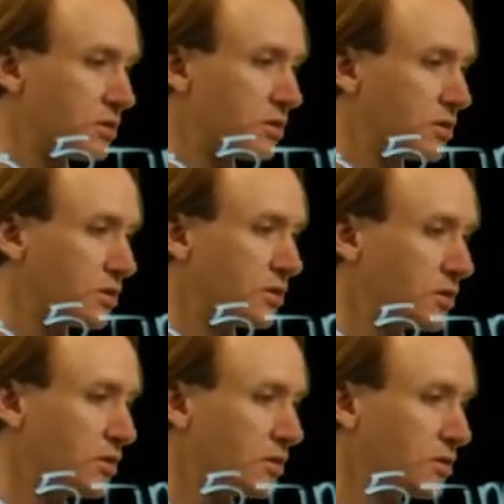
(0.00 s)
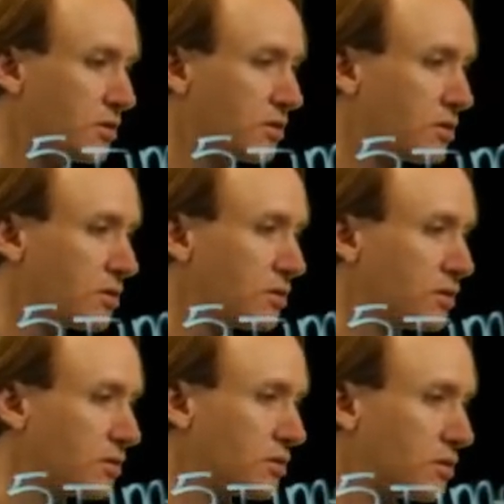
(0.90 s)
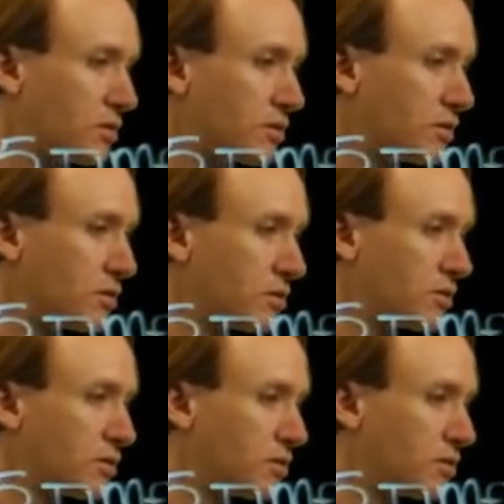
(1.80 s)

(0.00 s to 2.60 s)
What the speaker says: (no one is talking)